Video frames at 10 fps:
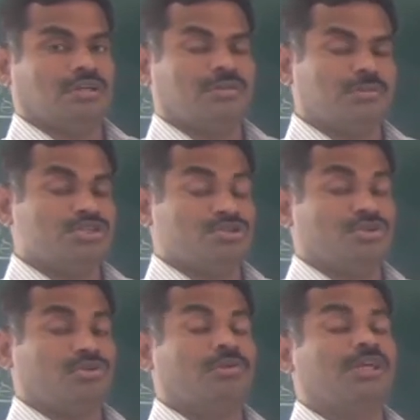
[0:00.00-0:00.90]
It
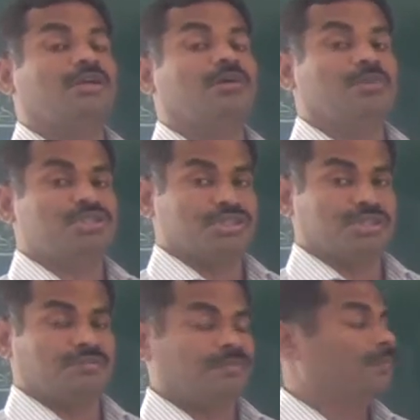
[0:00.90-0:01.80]
means to make it
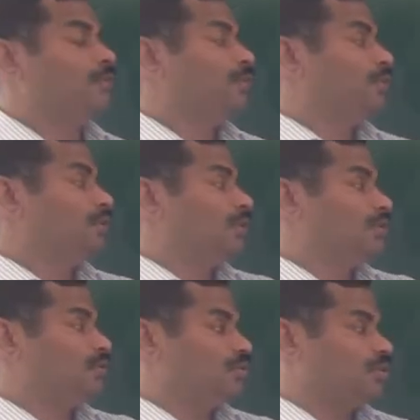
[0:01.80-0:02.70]
compensate. Here,
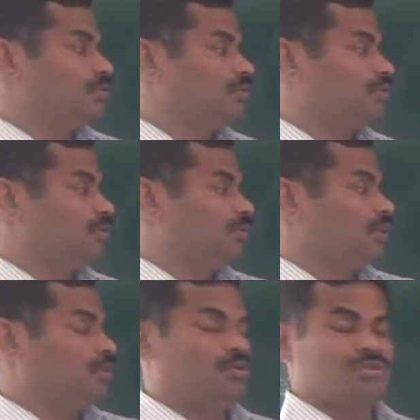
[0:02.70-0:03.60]
no doubt,
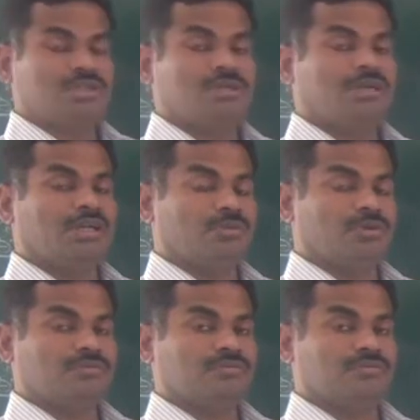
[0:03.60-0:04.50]
the holes are very more.